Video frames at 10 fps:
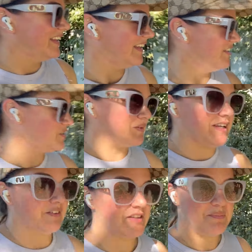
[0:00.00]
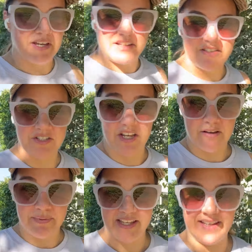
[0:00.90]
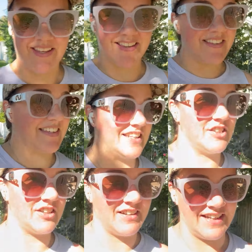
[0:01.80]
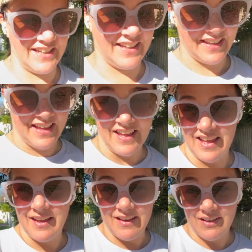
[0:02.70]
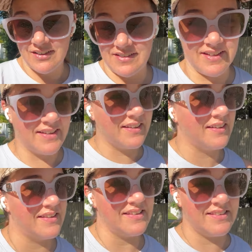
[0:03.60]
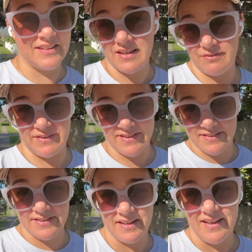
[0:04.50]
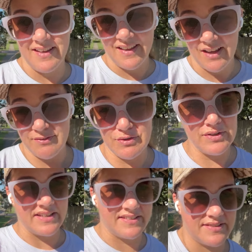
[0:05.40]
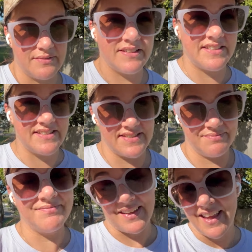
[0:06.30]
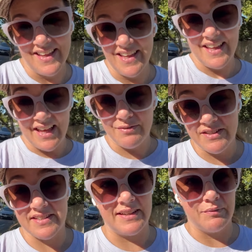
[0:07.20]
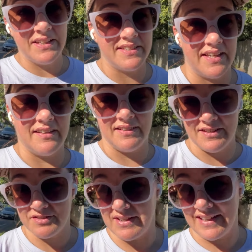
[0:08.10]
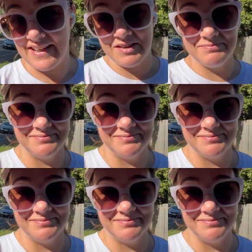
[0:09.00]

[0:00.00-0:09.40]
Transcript: enjoying all the birds chirping and the sun shining on the 31st of August, which is officially winter here in Australia.